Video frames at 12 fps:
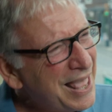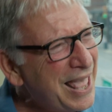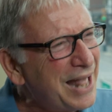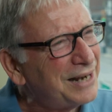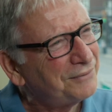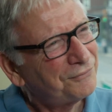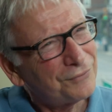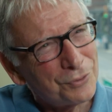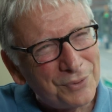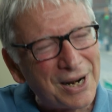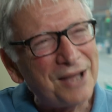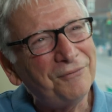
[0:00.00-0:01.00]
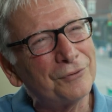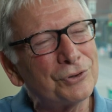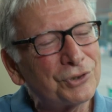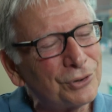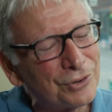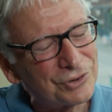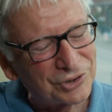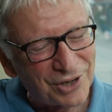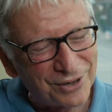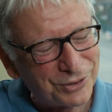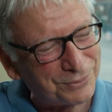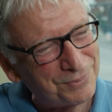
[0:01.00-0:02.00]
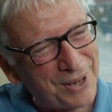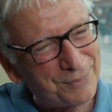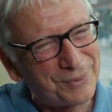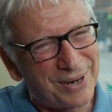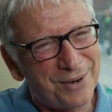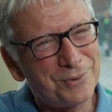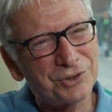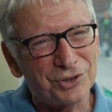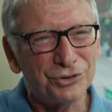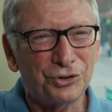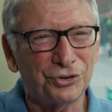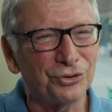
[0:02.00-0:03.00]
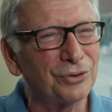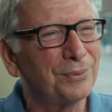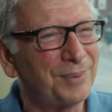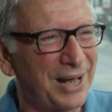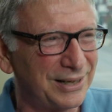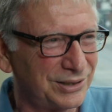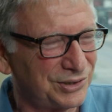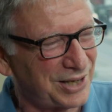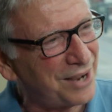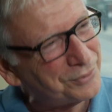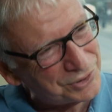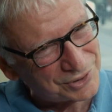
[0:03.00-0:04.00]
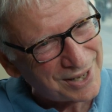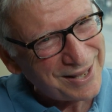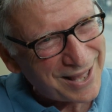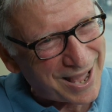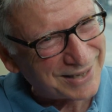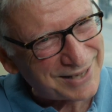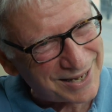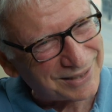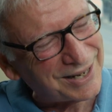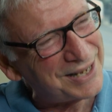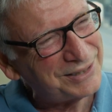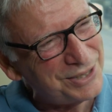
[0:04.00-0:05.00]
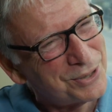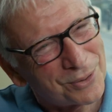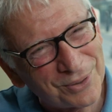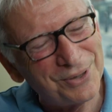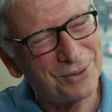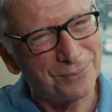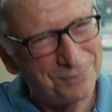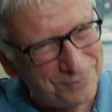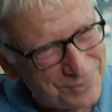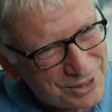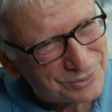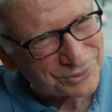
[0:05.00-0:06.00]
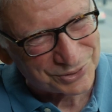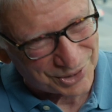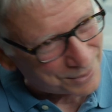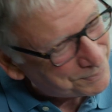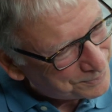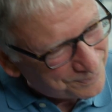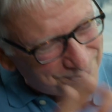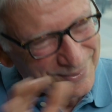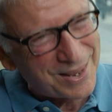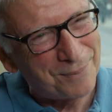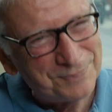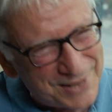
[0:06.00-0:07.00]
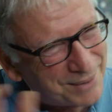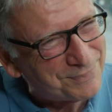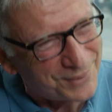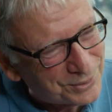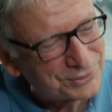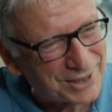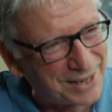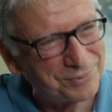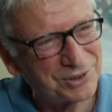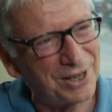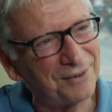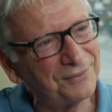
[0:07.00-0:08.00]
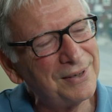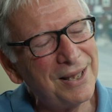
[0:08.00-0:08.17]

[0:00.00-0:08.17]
And I, when I first heard Sgt. Pepper, I wasn't sure about it because I was I kind of liked the earlier Beatles up up tempo type stuff.